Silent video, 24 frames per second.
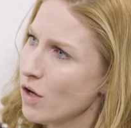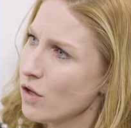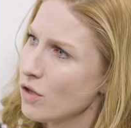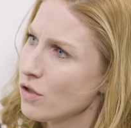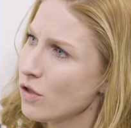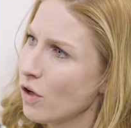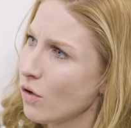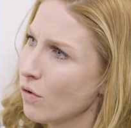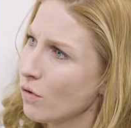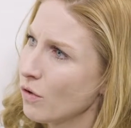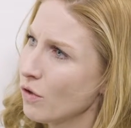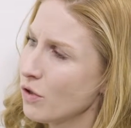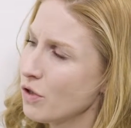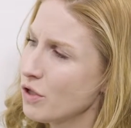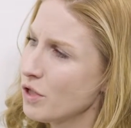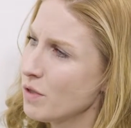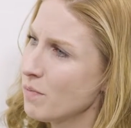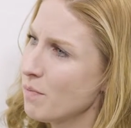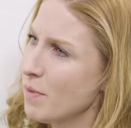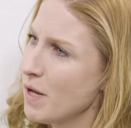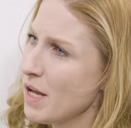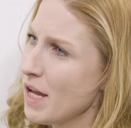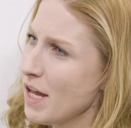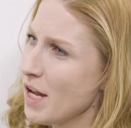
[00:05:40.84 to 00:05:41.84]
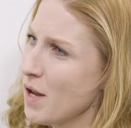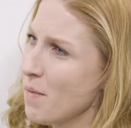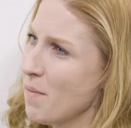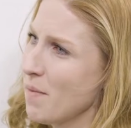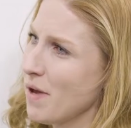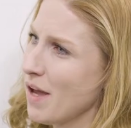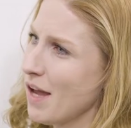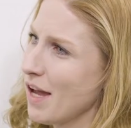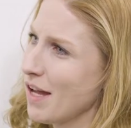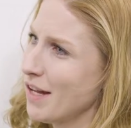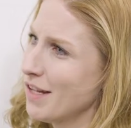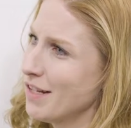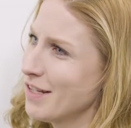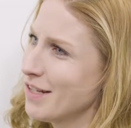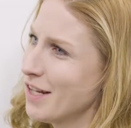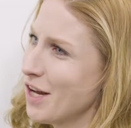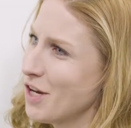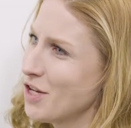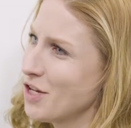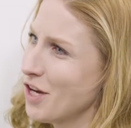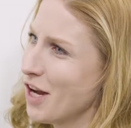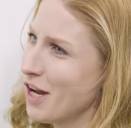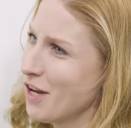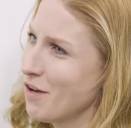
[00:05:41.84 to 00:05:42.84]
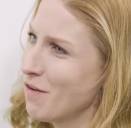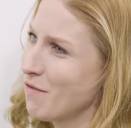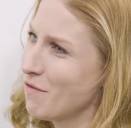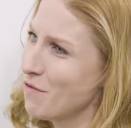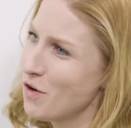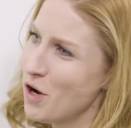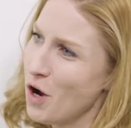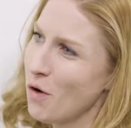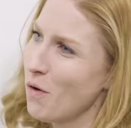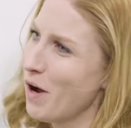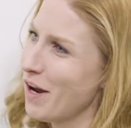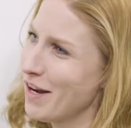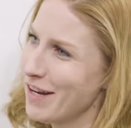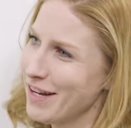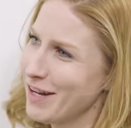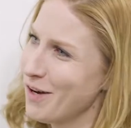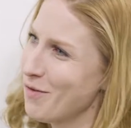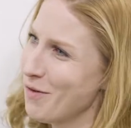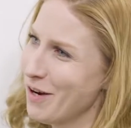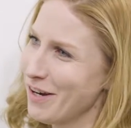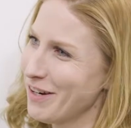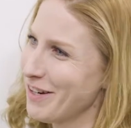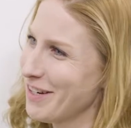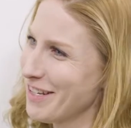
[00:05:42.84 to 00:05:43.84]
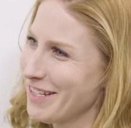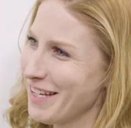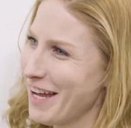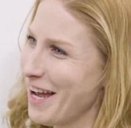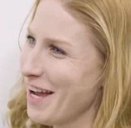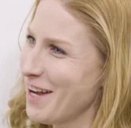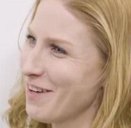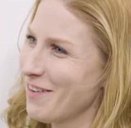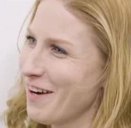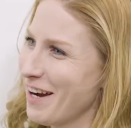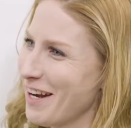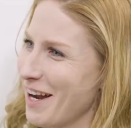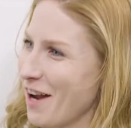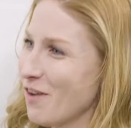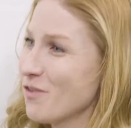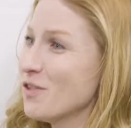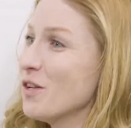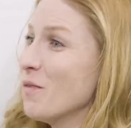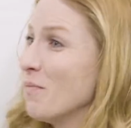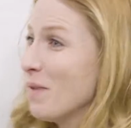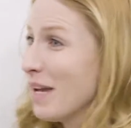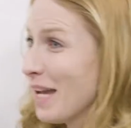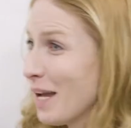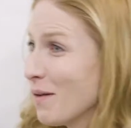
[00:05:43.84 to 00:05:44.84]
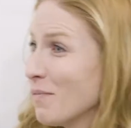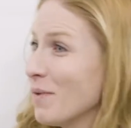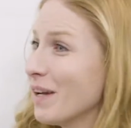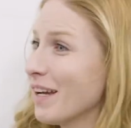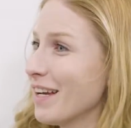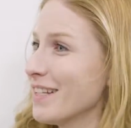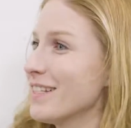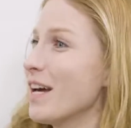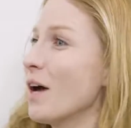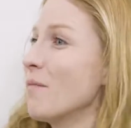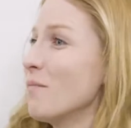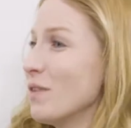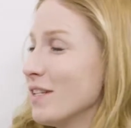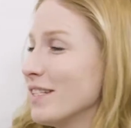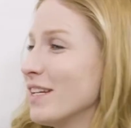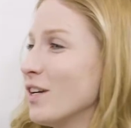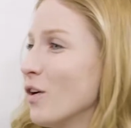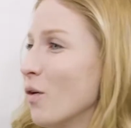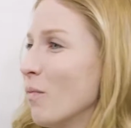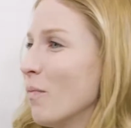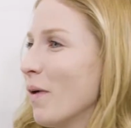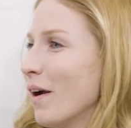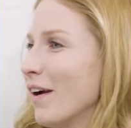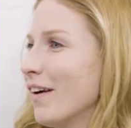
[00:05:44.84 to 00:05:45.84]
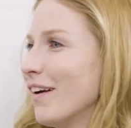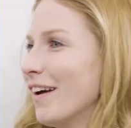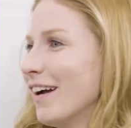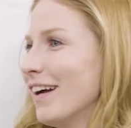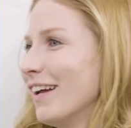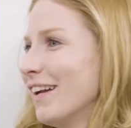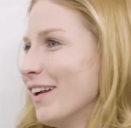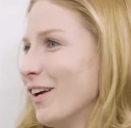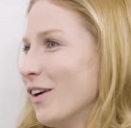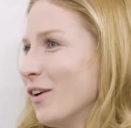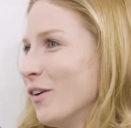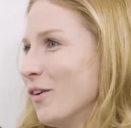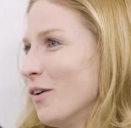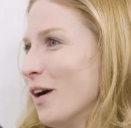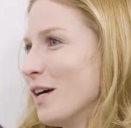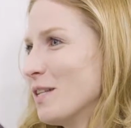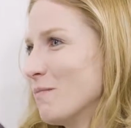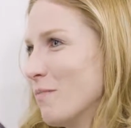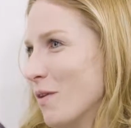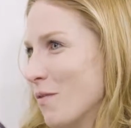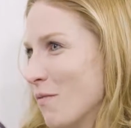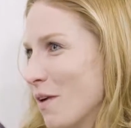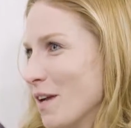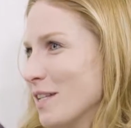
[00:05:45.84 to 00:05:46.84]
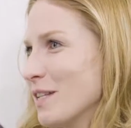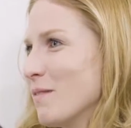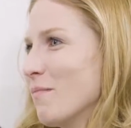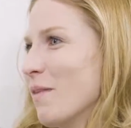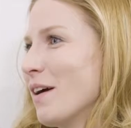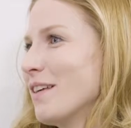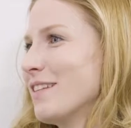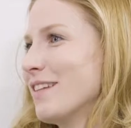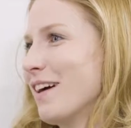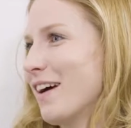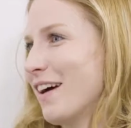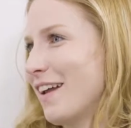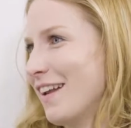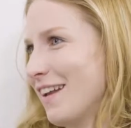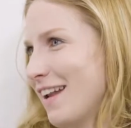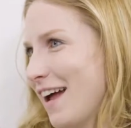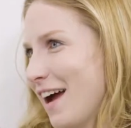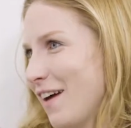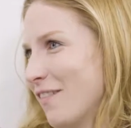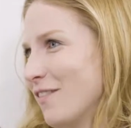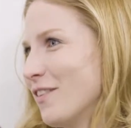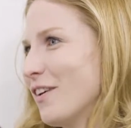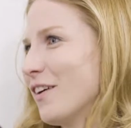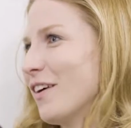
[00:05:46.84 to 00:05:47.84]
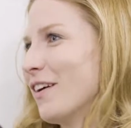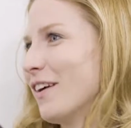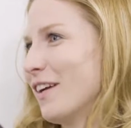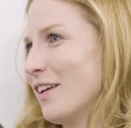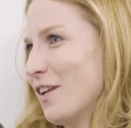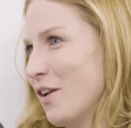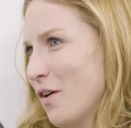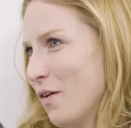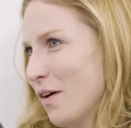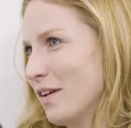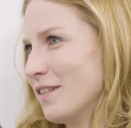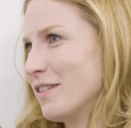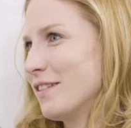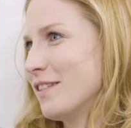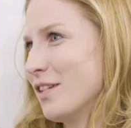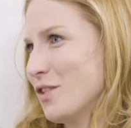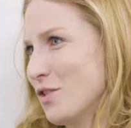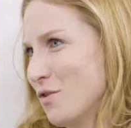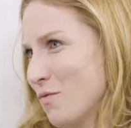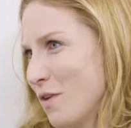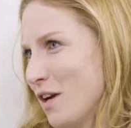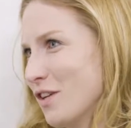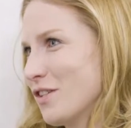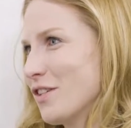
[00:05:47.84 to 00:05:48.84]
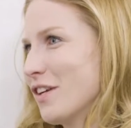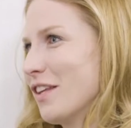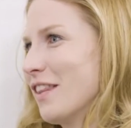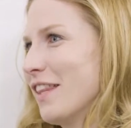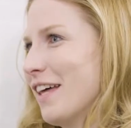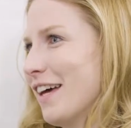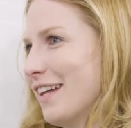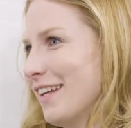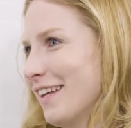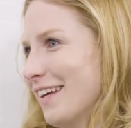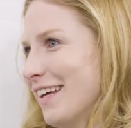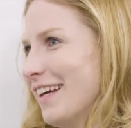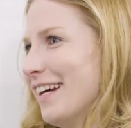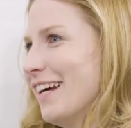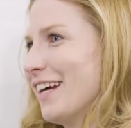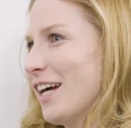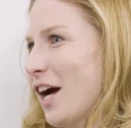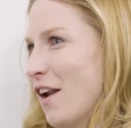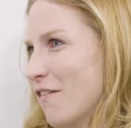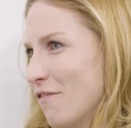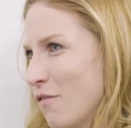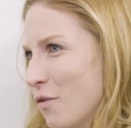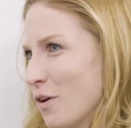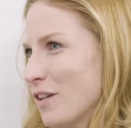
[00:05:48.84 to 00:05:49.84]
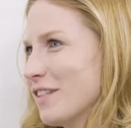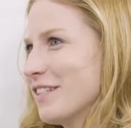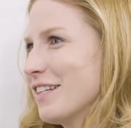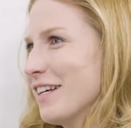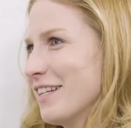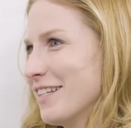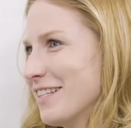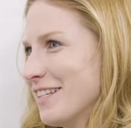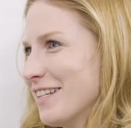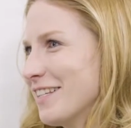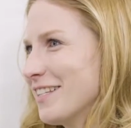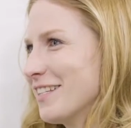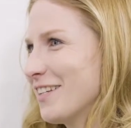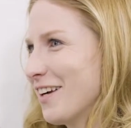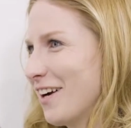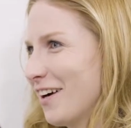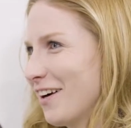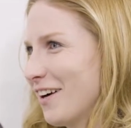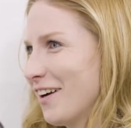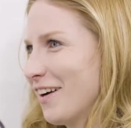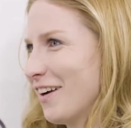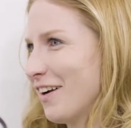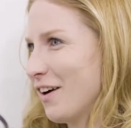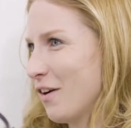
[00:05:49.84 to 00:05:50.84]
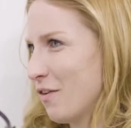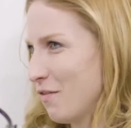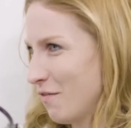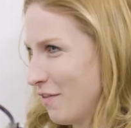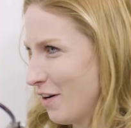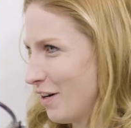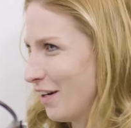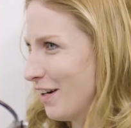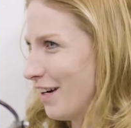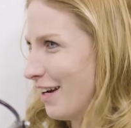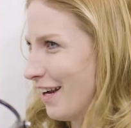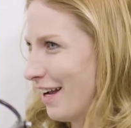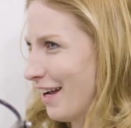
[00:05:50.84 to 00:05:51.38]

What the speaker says: So you're speaking to me in such a, you have no idea what you're saying right now to me, because I'm a single parent who has been raising my son after, you know, a situation that kind of forced us to start over.